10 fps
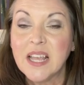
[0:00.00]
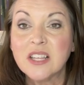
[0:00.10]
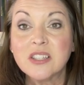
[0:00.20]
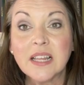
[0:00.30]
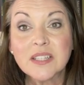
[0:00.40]

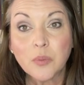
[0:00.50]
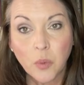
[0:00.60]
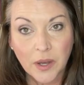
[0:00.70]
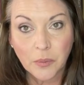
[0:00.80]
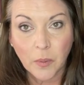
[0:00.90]
So that's
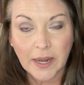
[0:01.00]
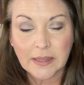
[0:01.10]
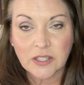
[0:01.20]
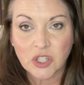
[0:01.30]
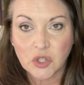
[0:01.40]
one way
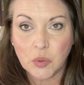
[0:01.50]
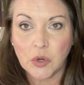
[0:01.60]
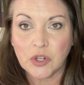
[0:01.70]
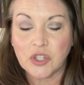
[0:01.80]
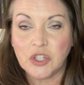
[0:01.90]
that
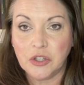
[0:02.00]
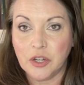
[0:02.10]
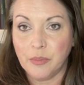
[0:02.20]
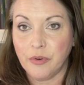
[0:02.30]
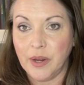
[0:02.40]
stores do
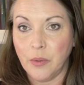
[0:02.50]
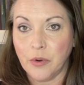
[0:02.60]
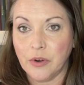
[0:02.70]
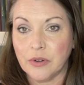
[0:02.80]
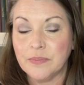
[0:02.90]
their
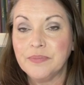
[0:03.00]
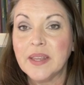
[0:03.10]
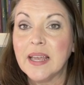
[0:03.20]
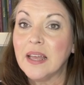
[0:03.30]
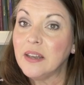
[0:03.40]
pre-order.
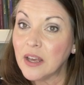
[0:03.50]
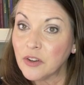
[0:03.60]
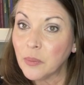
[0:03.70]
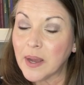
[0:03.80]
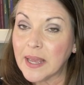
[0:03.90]

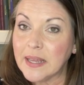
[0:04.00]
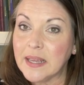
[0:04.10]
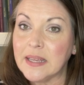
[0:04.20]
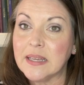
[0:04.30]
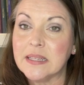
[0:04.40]
Another way
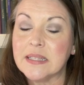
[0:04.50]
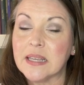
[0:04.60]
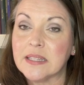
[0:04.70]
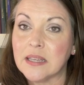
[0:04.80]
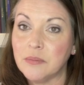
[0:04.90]
is
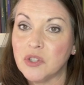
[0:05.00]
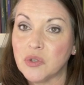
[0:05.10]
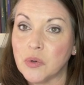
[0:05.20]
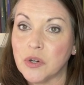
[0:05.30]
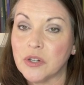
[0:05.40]
some
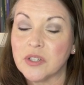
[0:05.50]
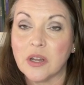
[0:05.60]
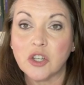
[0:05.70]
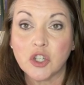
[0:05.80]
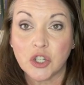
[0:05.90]
stores
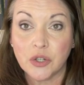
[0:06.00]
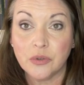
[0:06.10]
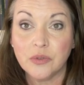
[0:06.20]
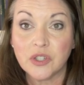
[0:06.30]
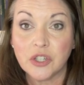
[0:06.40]

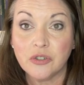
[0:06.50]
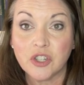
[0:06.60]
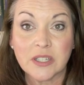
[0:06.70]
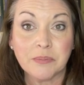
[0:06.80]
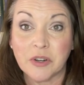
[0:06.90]
choose to
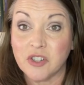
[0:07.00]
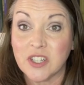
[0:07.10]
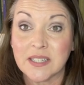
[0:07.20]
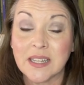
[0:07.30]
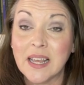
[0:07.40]
just
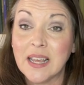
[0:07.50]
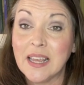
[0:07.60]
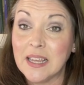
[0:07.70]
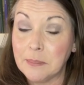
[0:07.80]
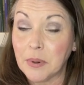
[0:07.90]
purchase
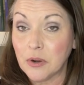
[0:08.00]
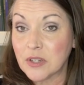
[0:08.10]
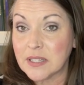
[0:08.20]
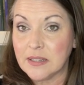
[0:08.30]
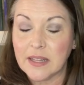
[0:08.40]
in
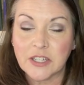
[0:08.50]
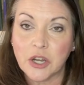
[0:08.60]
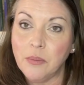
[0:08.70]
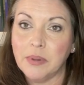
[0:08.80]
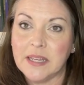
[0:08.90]
person. They
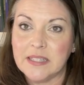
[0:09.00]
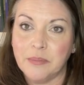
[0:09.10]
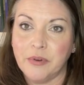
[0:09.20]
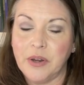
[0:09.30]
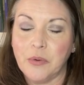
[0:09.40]
don't place a
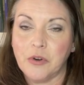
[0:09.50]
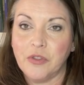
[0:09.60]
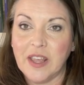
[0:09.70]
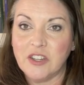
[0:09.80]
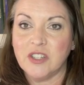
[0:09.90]
pre-order.
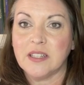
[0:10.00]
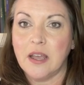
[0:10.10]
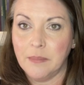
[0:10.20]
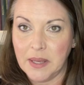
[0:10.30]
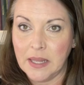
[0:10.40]
They just
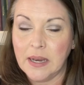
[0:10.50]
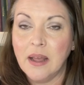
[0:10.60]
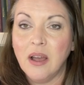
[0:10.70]
come in,